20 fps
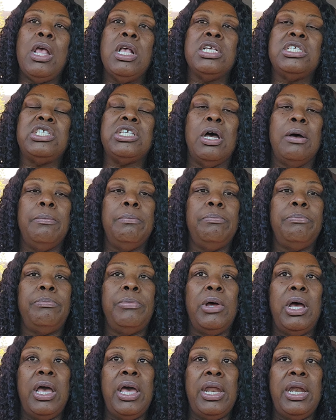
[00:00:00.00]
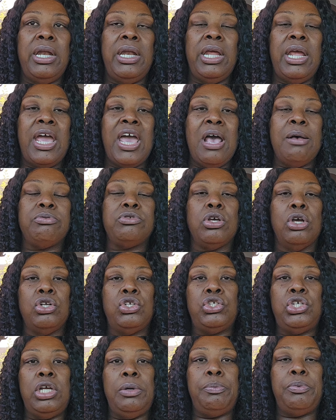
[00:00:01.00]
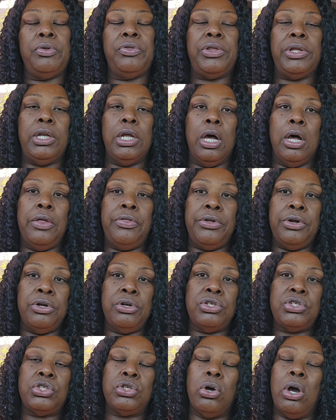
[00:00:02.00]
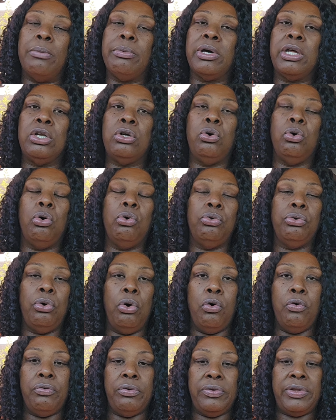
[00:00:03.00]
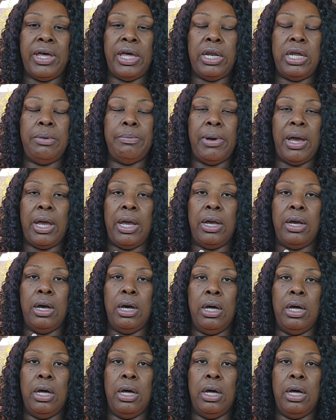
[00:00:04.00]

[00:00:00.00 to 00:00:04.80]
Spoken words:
Some editing apps are cheaper than others, so I'm going to go over that in my